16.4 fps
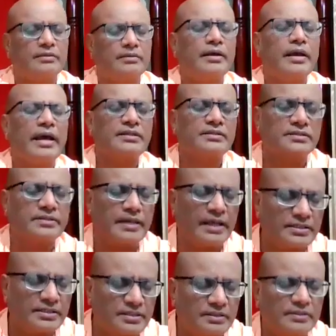
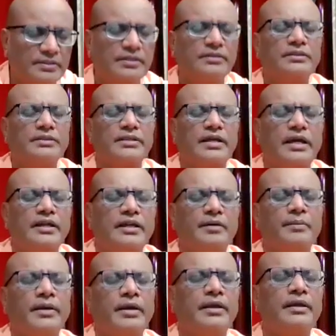ascertain this
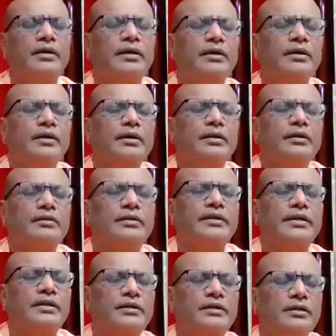idea by the
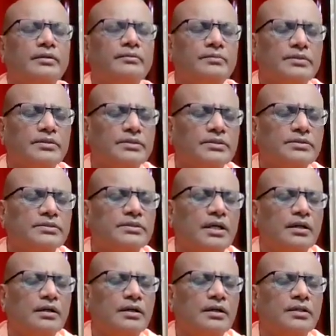dictum
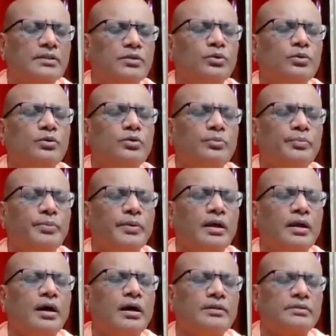Sanghato
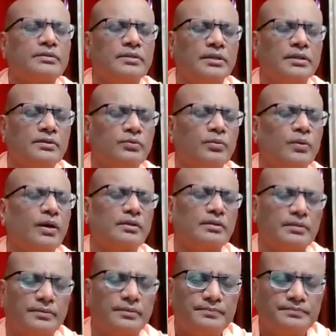Pararthatvat.
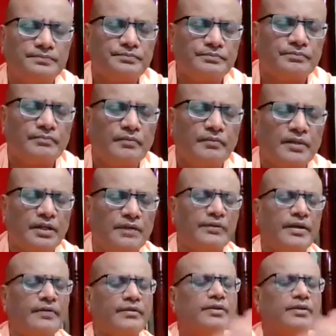That
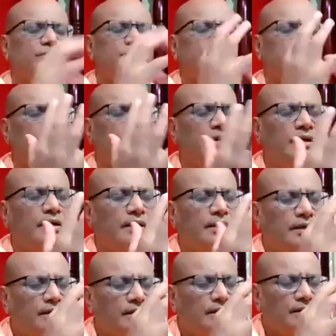wherever you see
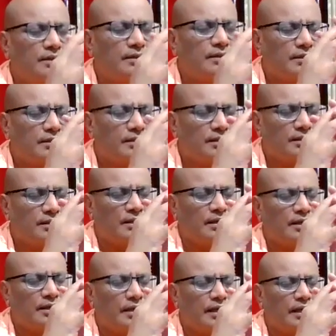
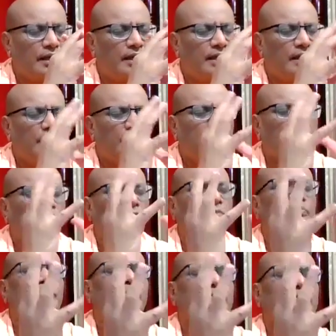a
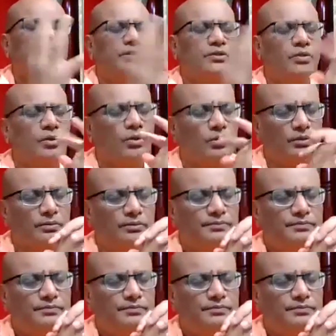composite whole,